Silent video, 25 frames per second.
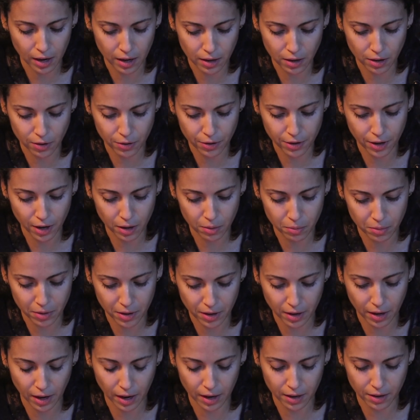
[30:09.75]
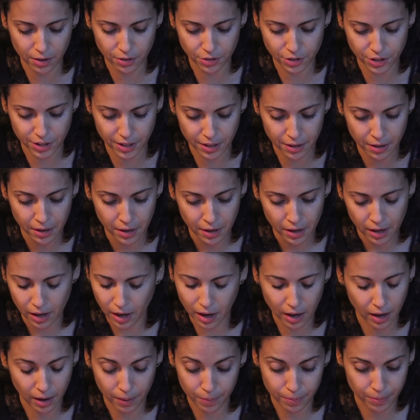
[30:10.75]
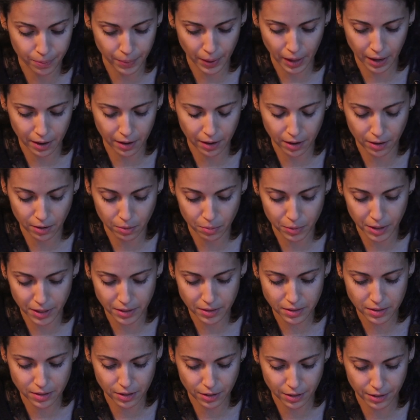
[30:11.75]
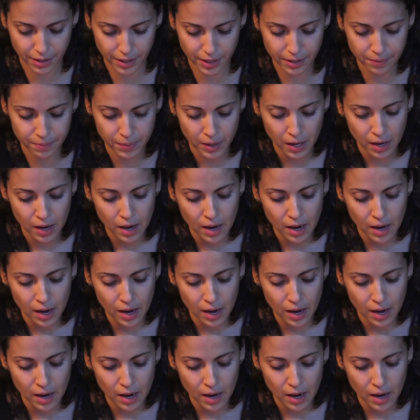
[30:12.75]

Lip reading: low carbon energy economy, sorry.